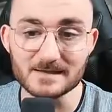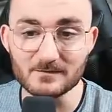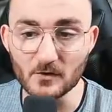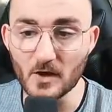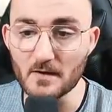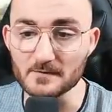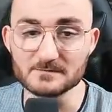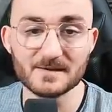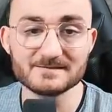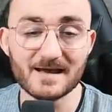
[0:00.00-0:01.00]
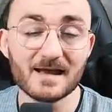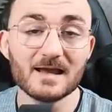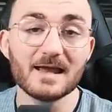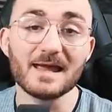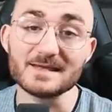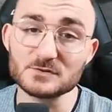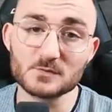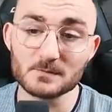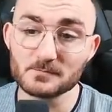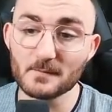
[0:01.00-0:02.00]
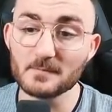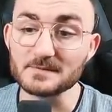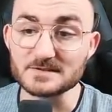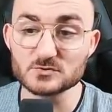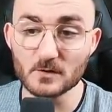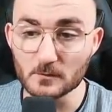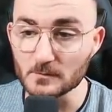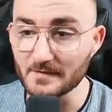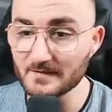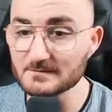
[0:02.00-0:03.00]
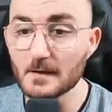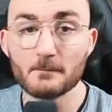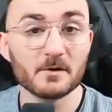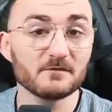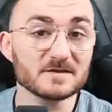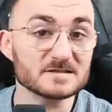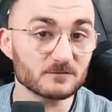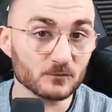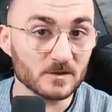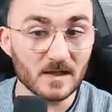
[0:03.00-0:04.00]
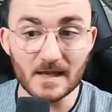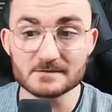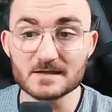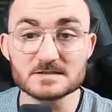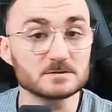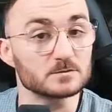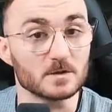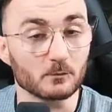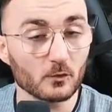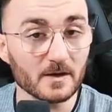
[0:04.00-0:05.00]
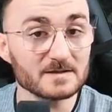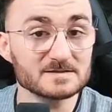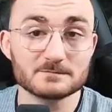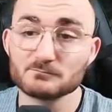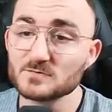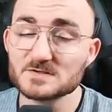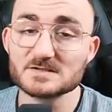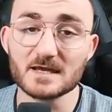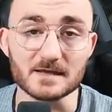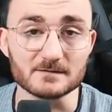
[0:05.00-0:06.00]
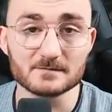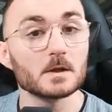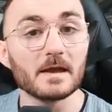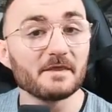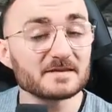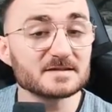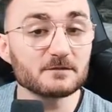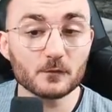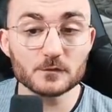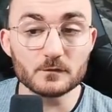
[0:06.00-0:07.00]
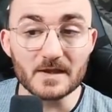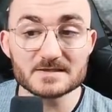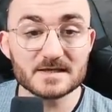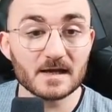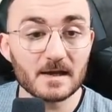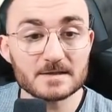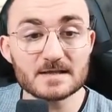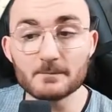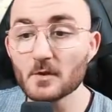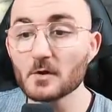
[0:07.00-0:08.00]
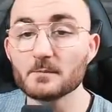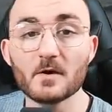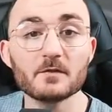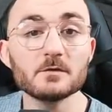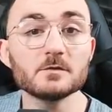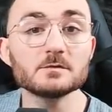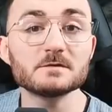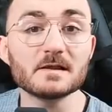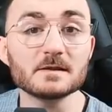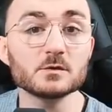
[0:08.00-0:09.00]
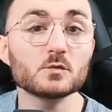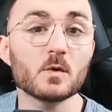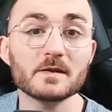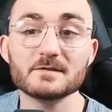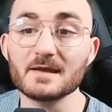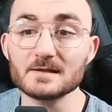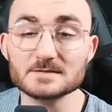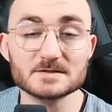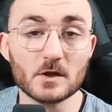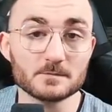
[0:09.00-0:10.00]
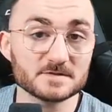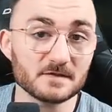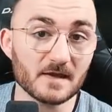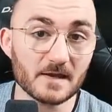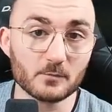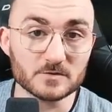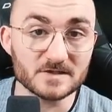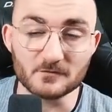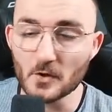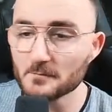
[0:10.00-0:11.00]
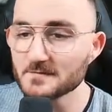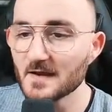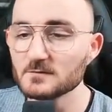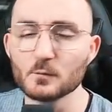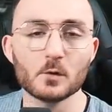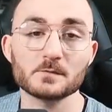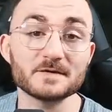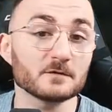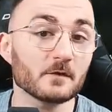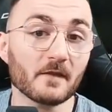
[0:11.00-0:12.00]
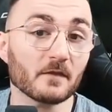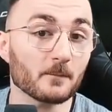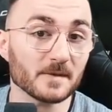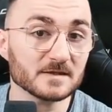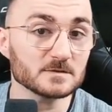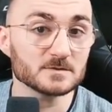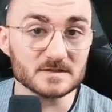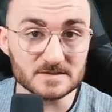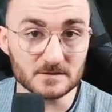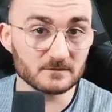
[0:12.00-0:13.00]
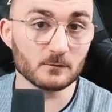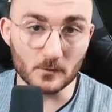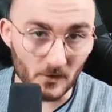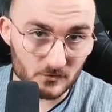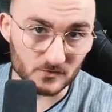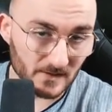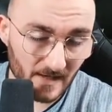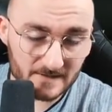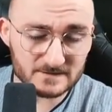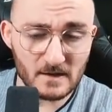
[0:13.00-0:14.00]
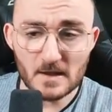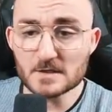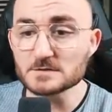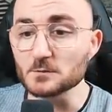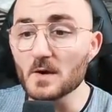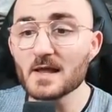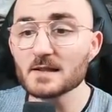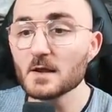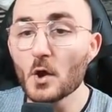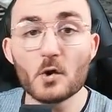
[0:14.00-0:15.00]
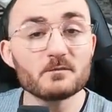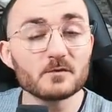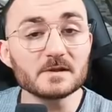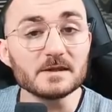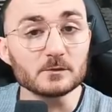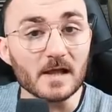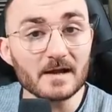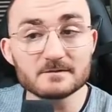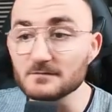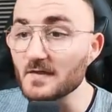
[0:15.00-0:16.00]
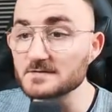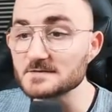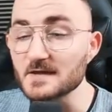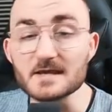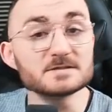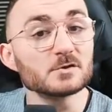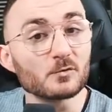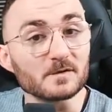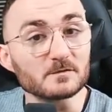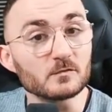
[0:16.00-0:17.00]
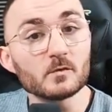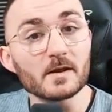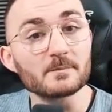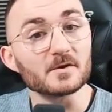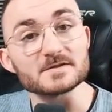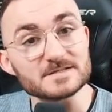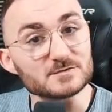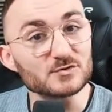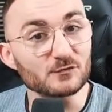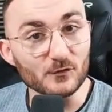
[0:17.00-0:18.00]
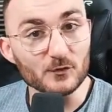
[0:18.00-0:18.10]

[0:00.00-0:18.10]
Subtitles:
in the current meta, and you will probably struggle with it, but if it's free and gets you some credits, just take it. And that's it for today's, guys. I'm not gonna bother you telling you what else comes in the 8.7 update. We already know that the big news is the T100 Lite. So, well, hopefully you liked. If that's the case, you know what to do, and I'm gonna see you soon for a